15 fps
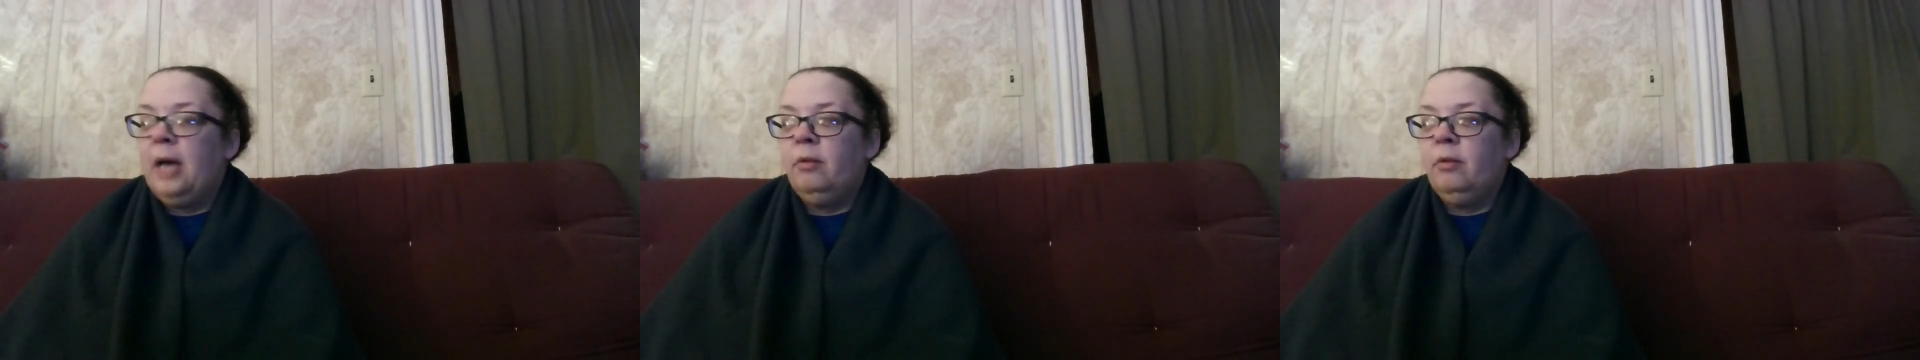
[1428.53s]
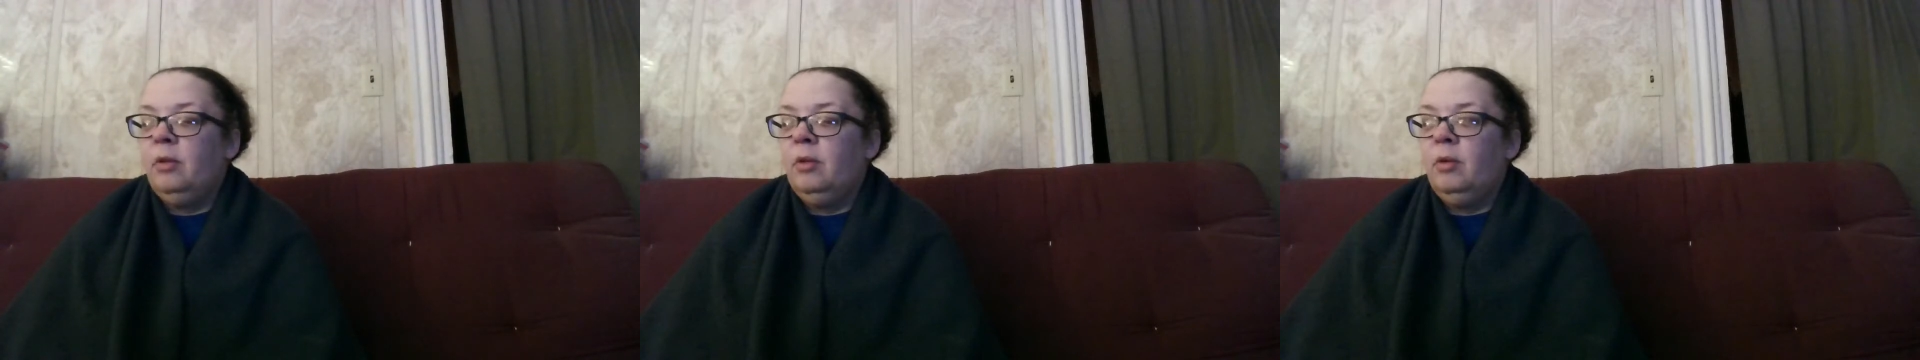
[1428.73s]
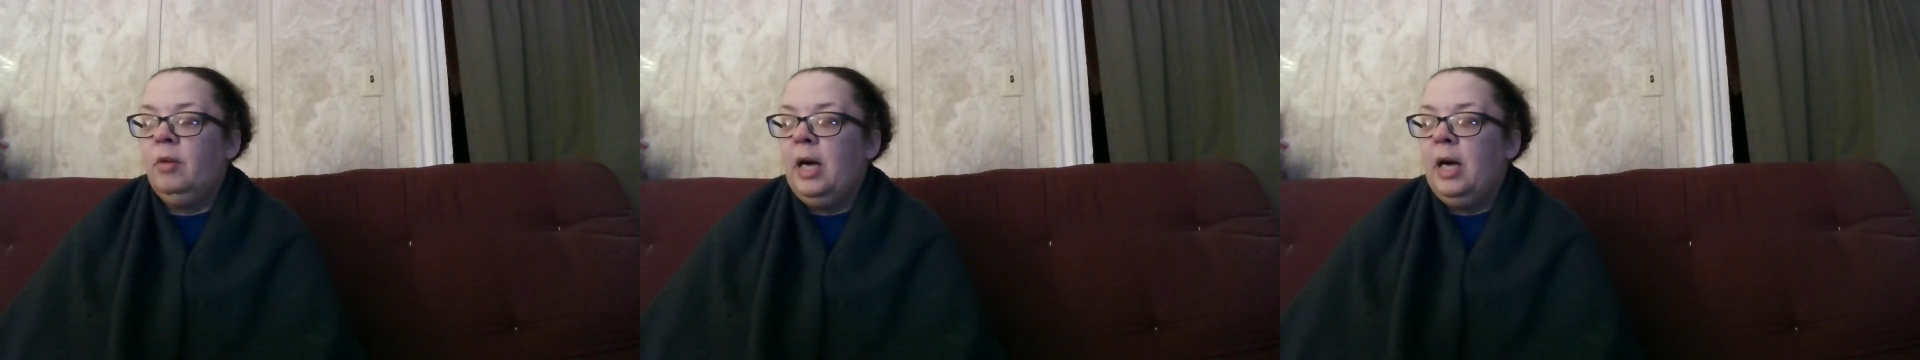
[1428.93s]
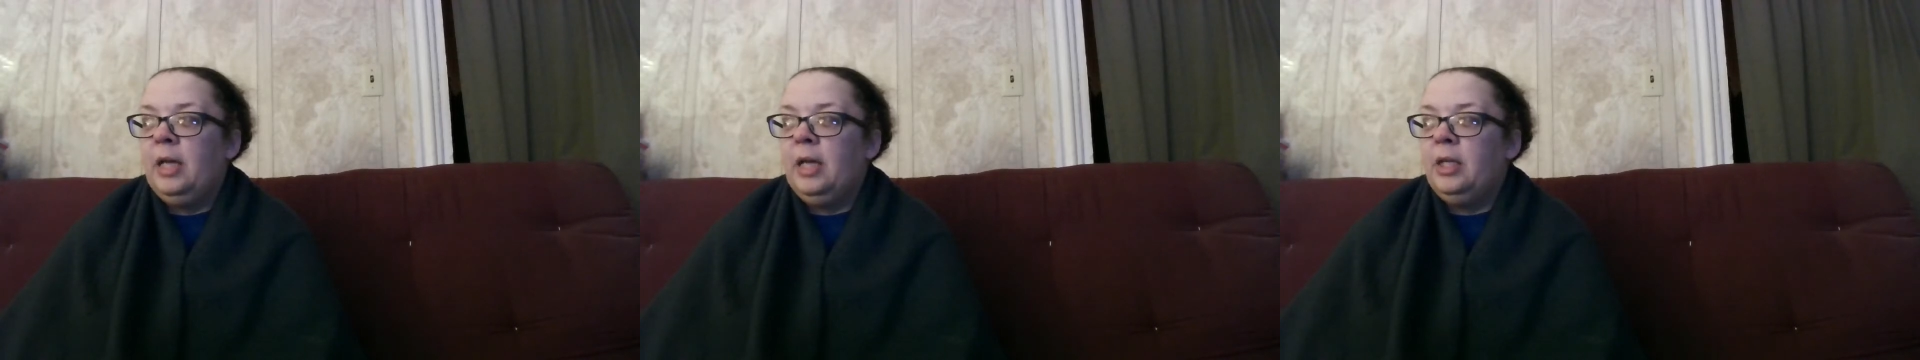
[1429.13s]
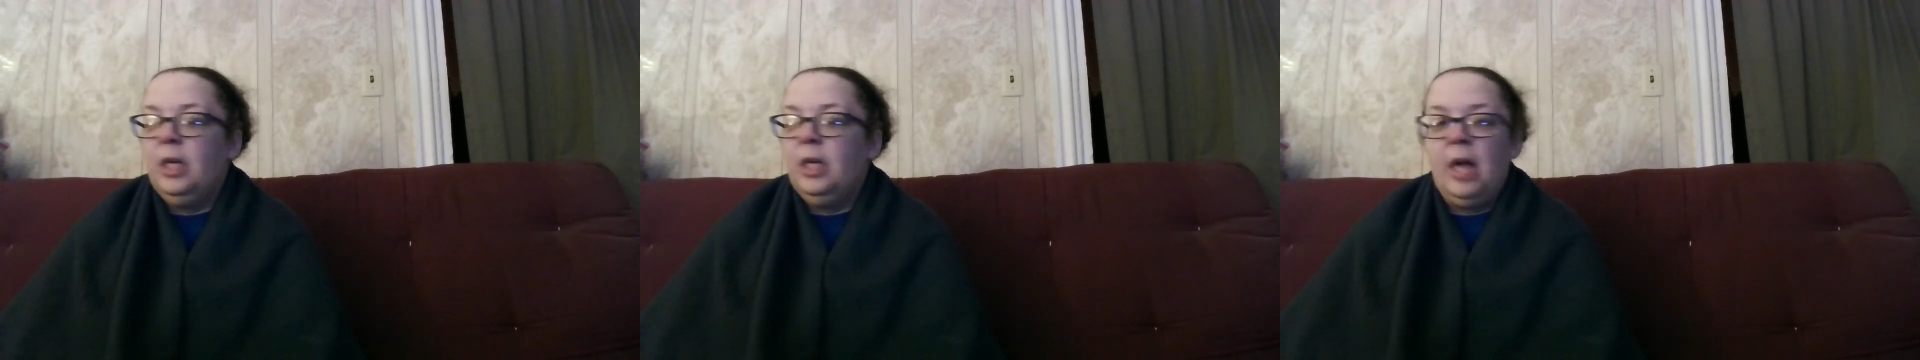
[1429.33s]
I don't know,
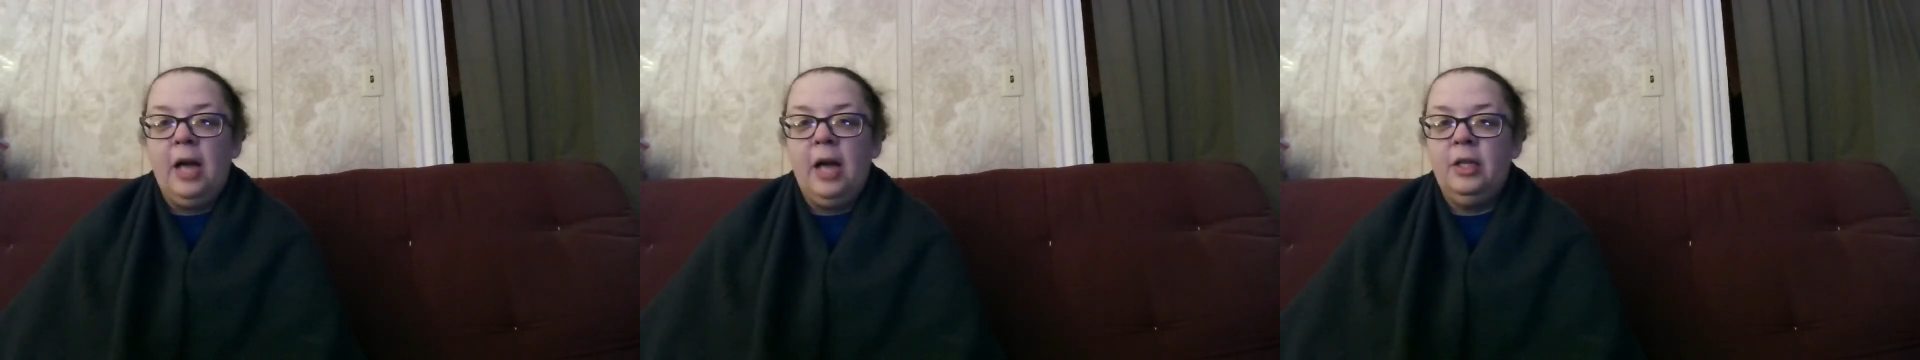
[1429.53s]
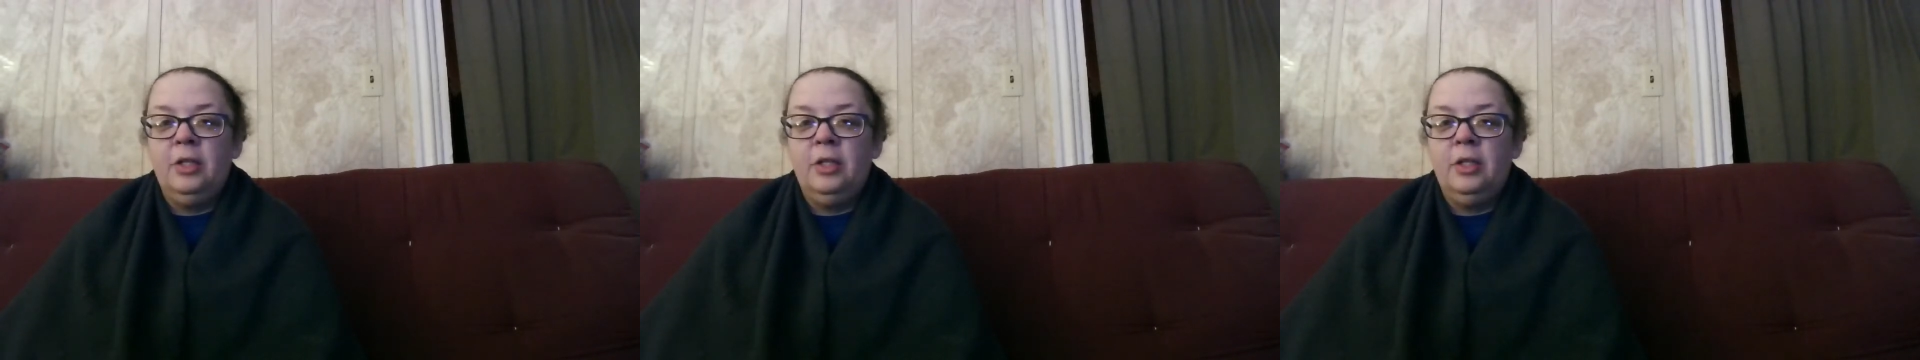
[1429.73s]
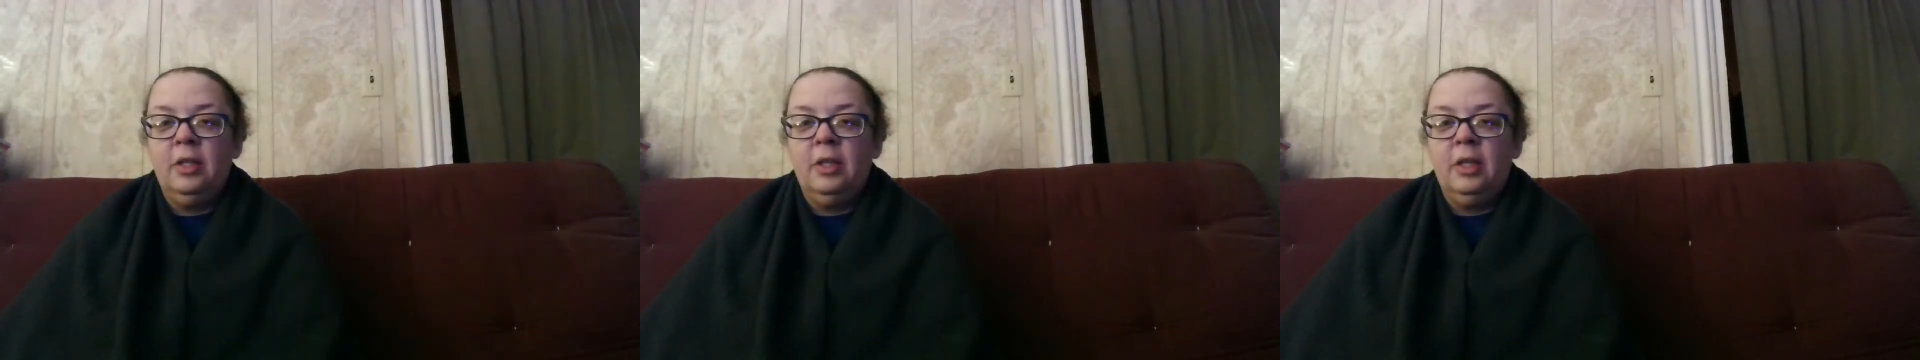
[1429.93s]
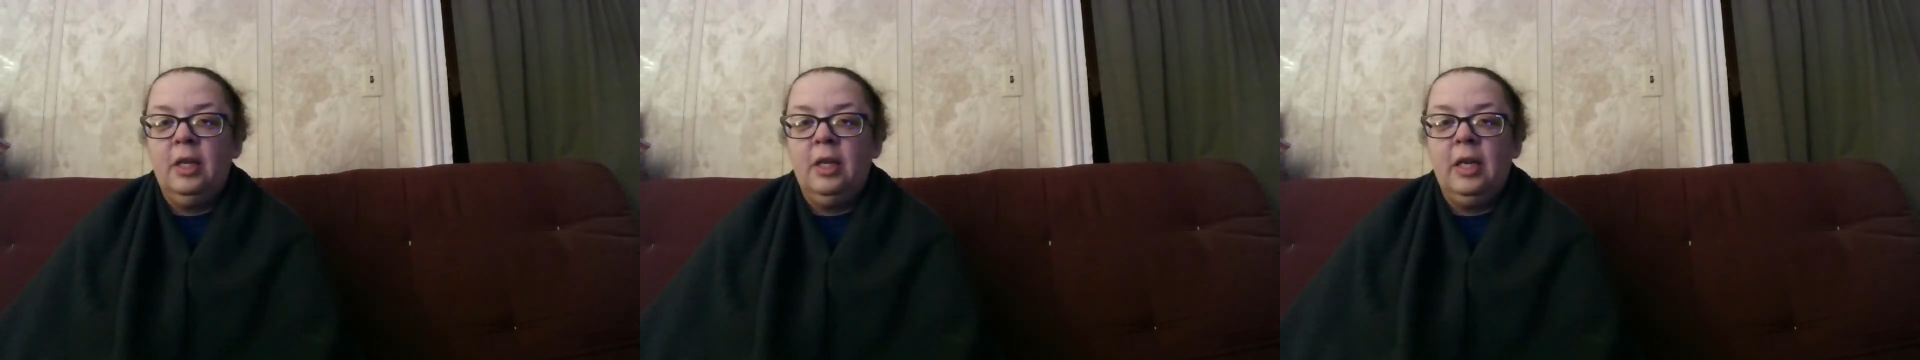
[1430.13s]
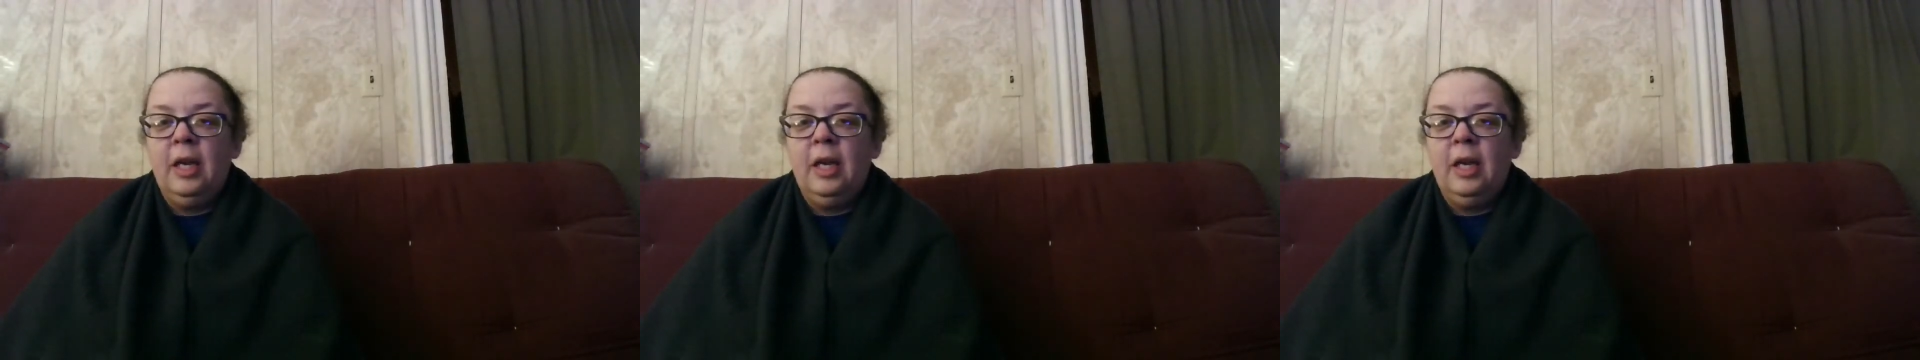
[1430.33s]
I just